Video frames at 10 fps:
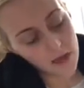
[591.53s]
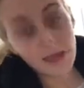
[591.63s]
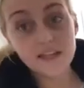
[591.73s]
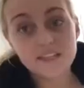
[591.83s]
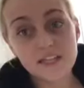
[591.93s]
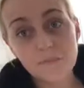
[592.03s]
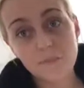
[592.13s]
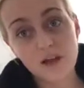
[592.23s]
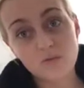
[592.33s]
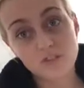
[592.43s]

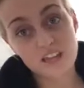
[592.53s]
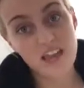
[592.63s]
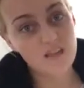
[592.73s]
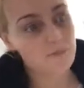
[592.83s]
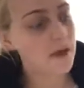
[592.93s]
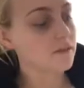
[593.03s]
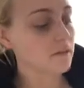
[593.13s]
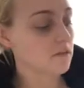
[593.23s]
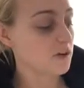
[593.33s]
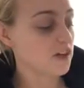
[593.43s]

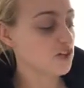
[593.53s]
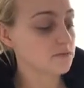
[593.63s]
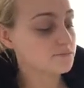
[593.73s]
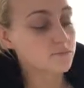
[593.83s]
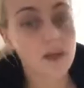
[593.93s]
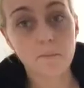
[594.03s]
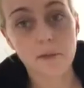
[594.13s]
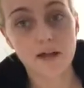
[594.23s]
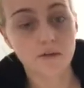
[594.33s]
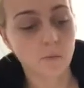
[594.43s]
£18.08, which ain't
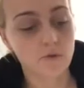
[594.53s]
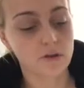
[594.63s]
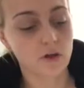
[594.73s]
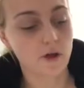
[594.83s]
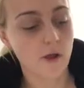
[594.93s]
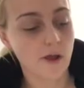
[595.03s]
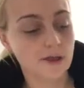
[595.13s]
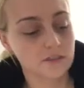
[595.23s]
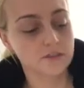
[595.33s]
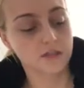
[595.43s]
bad. So
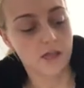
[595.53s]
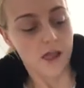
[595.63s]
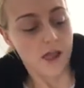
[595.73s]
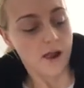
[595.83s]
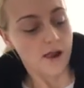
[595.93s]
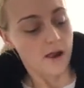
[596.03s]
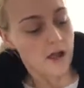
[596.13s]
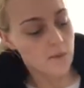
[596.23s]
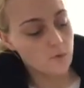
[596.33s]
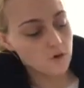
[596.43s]

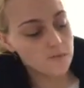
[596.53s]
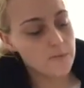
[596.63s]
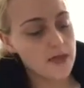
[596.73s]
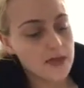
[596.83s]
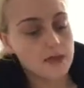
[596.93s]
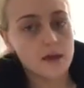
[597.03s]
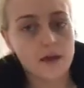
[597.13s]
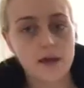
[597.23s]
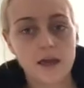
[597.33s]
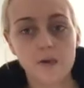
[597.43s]
I'm gonna make
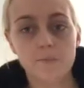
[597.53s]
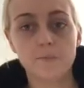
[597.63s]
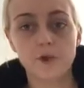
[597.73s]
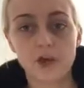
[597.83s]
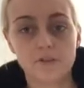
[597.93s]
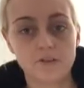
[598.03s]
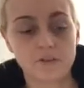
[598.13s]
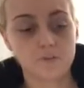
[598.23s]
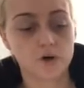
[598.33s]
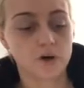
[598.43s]
burger in
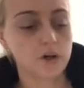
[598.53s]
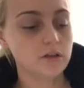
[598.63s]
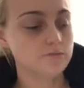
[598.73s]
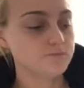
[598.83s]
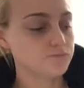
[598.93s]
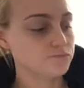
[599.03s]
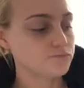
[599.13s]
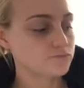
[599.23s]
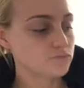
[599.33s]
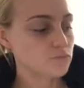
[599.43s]
the bowl.
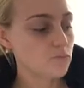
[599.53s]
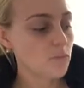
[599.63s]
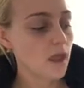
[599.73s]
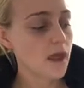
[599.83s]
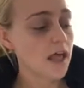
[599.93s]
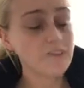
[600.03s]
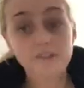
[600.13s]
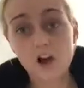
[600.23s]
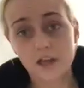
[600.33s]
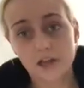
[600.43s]
I'll
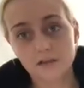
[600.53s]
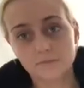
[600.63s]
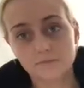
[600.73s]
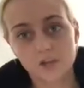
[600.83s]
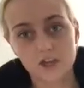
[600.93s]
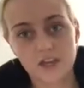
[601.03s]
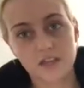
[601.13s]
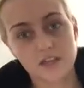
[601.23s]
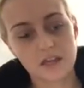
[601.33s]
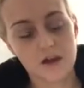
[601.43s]
vlog it so you
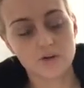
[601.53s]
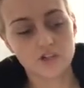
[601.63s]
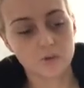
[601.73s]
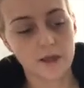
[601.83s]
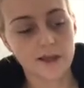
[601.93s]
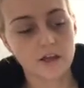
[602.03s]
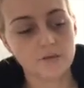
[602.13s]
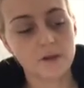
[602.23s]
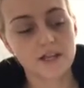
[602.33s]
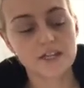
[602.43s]
can see how I do it, because when I